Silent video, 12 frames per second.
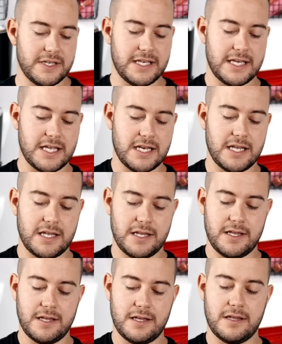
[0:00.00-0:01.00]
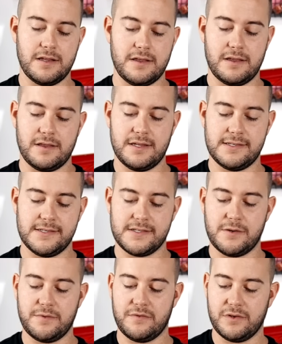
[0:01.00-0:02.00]
again, this is
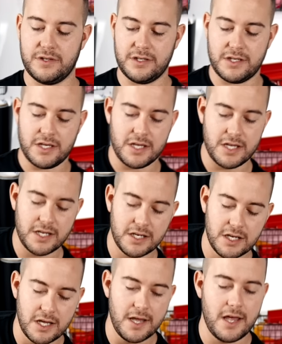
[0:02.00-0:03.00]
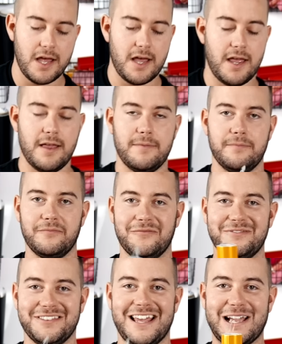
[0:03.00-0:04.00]
gonna be really good. Um,
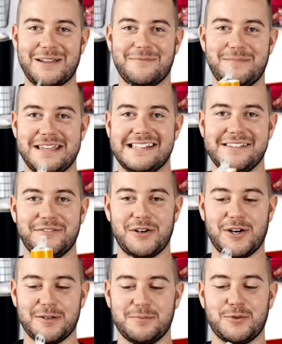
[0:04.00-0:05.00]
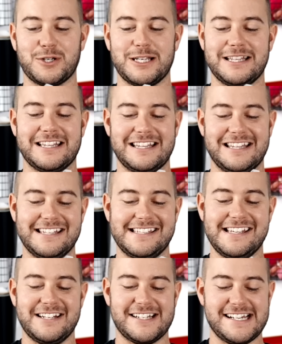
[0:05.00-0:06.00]
that piece of cardboard in the
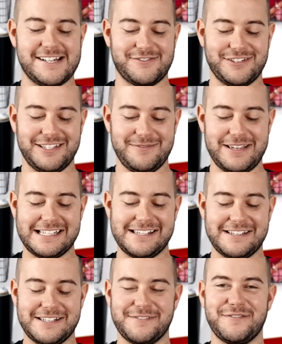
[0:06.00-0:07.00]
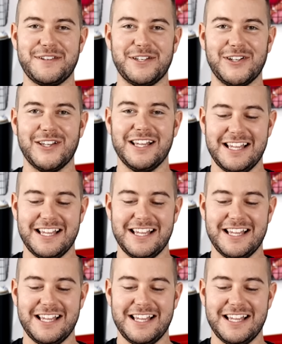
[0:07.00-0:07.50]
center here really makes it just feel